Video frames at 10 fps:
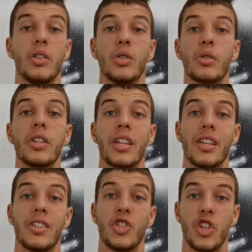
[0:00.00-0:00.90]
nothing
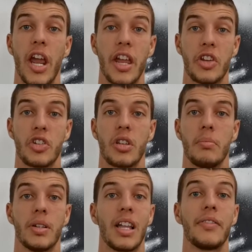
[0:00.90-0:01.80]
is changed,
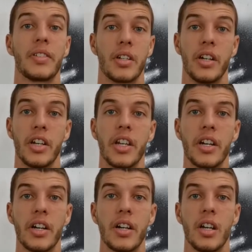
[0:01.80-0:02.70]
but after a
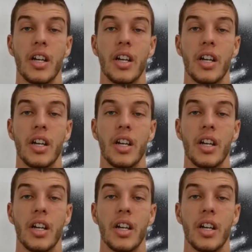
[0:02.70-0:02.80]
year